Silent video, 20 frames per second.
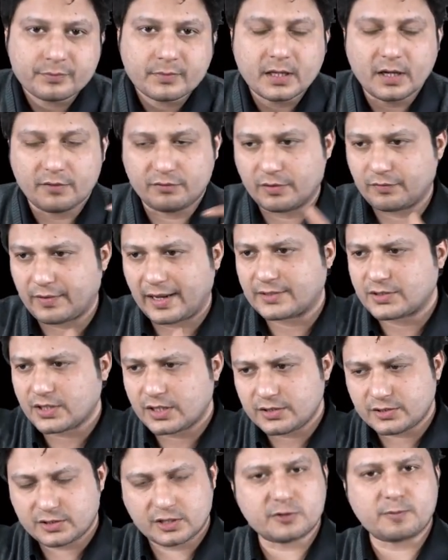If the fracture
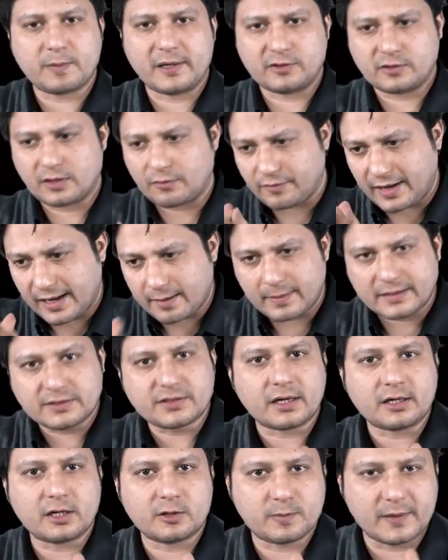is displaced, the fragments
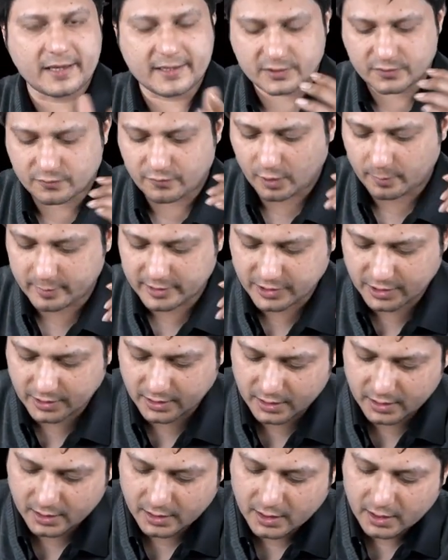are displaced from each
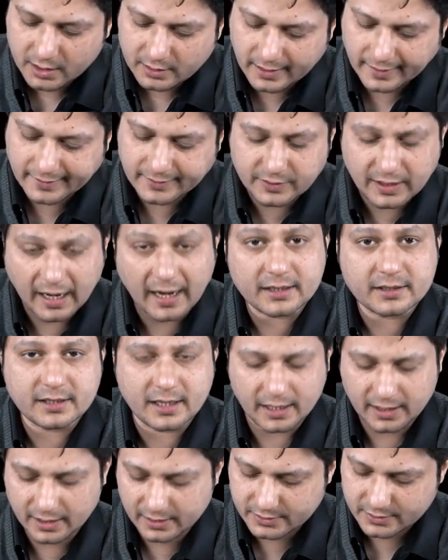other, then in that
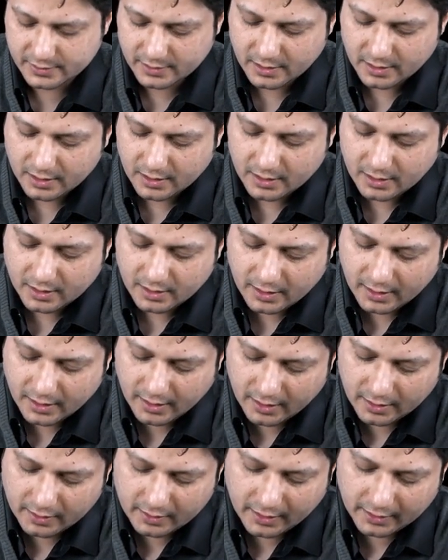case,
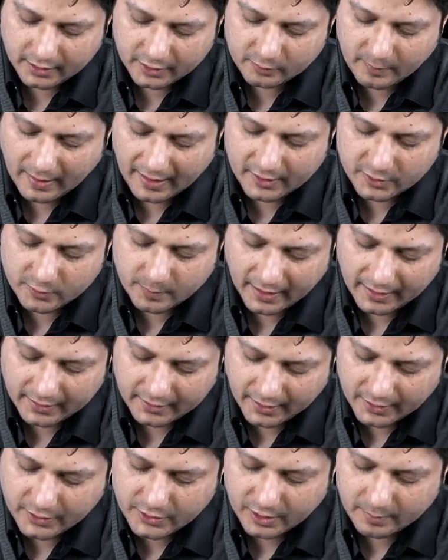it is managed by
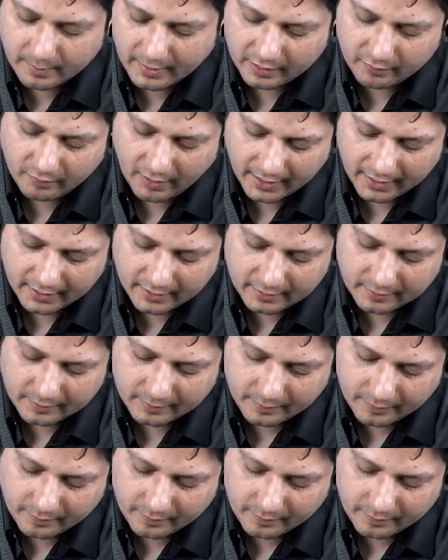tension band wiring.